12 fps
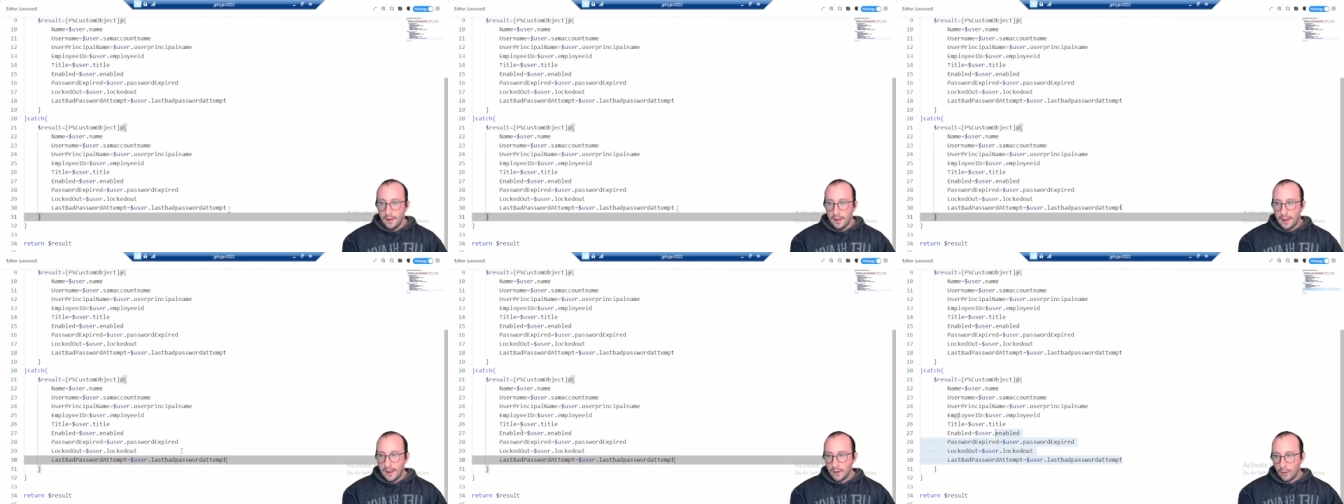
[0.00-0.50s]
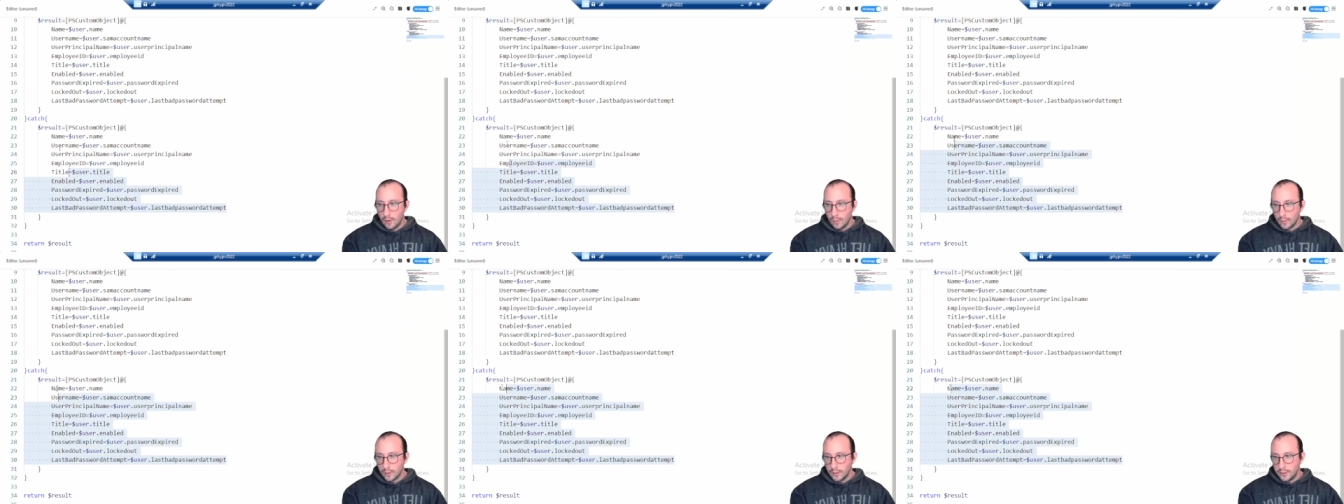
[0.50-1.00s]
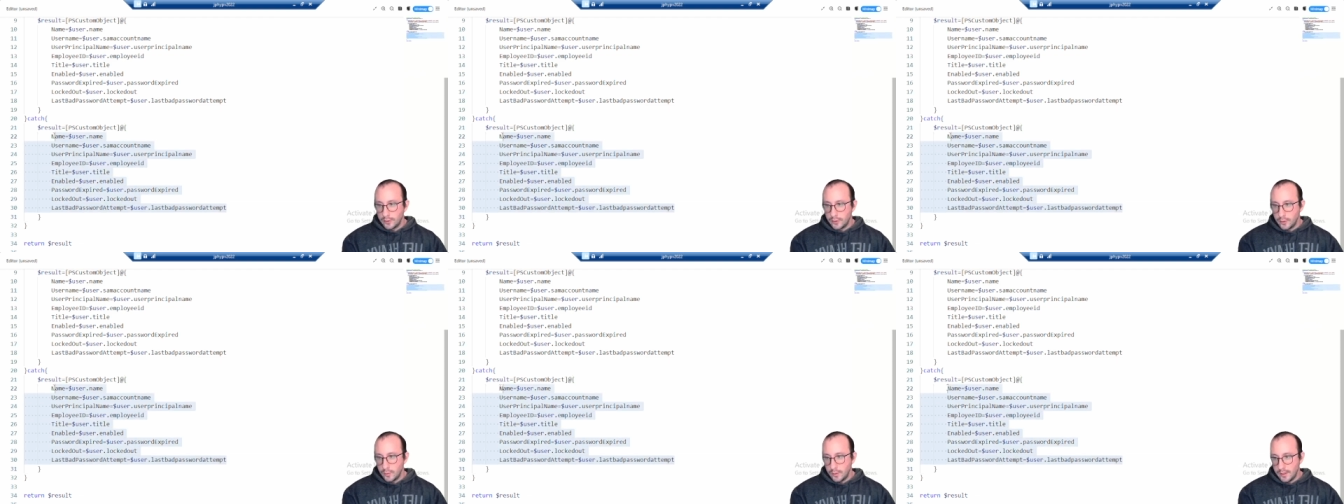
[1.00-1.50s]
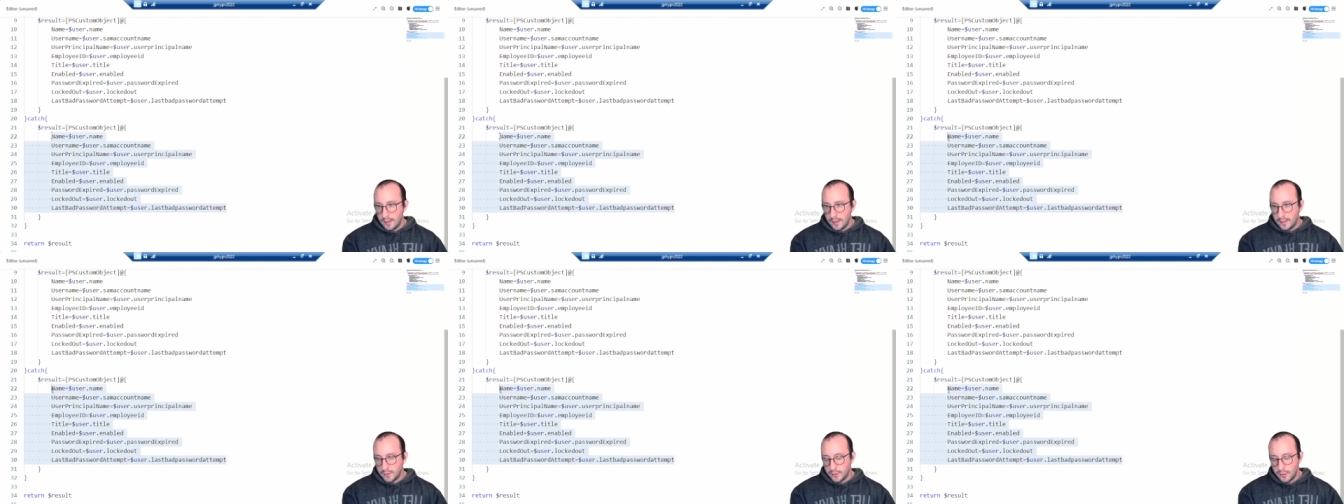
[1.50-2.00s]
And all we're going to do
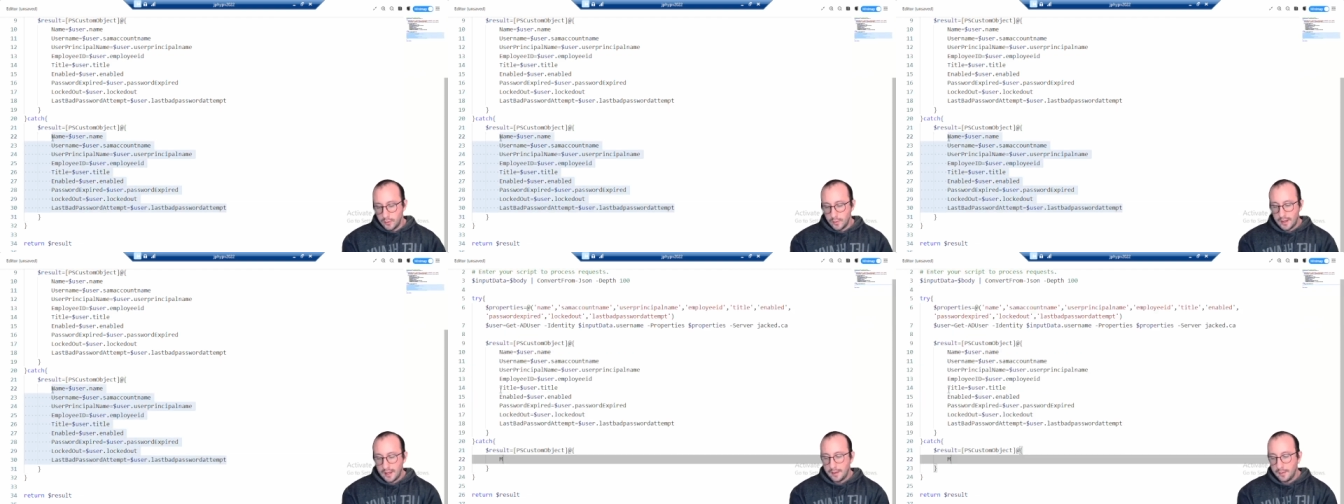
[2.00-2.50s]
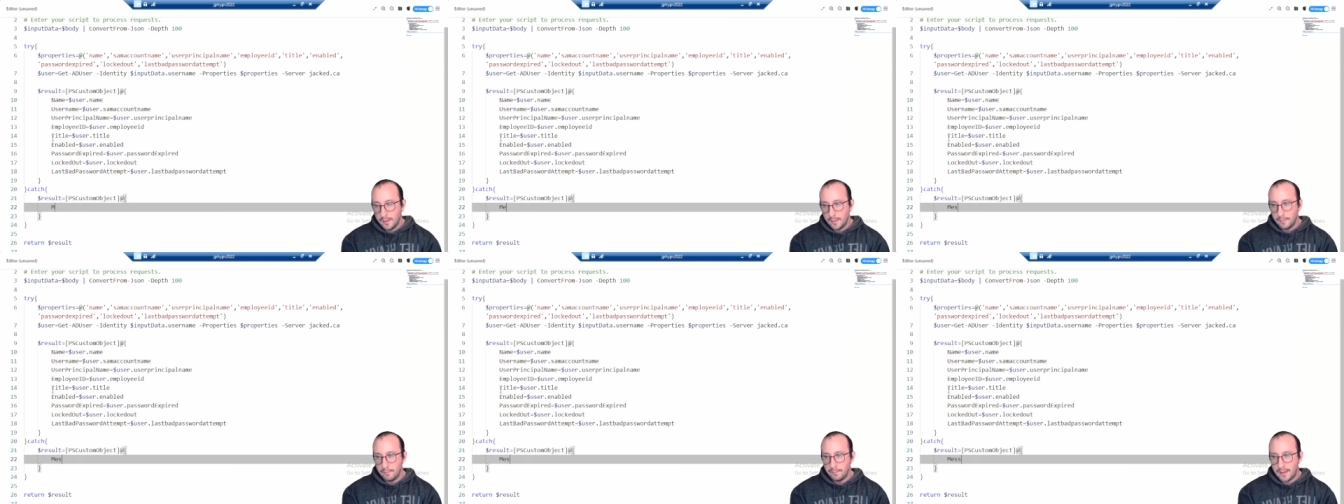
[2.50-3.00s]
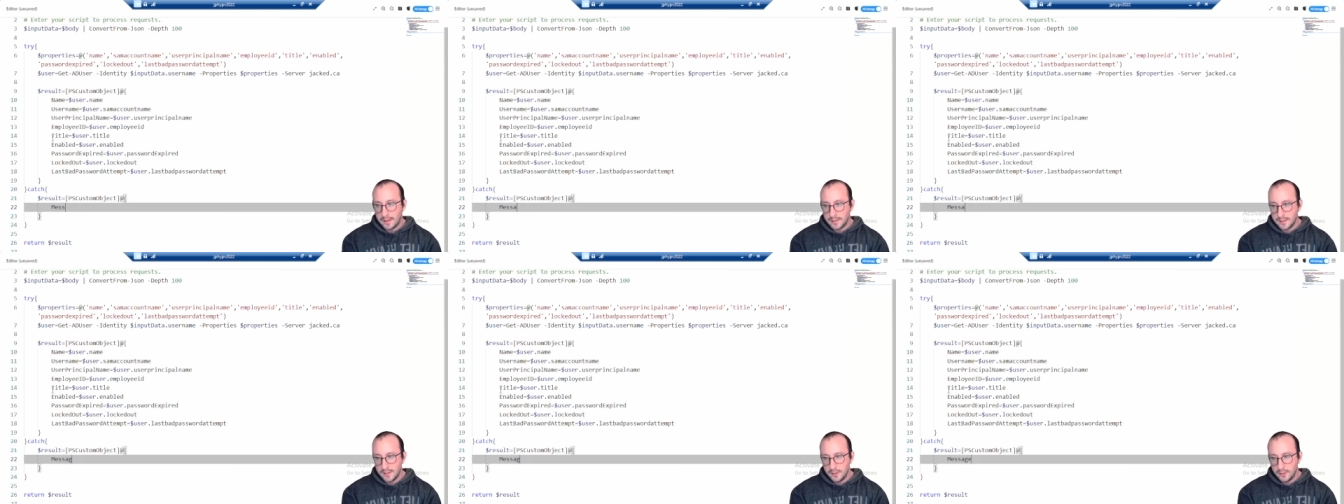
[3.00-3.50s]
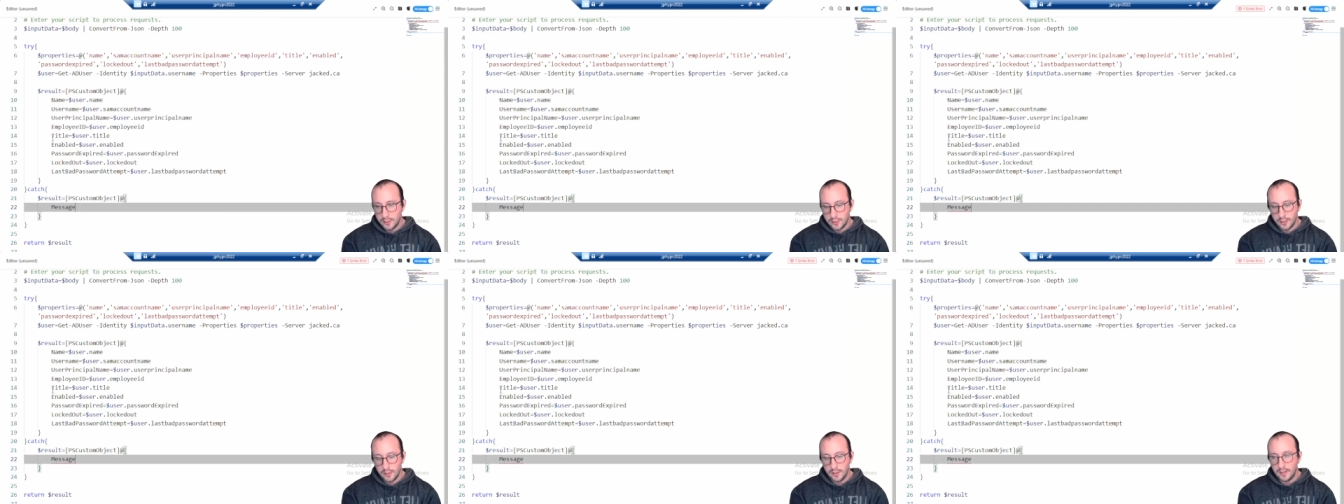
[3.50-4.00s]
is do a message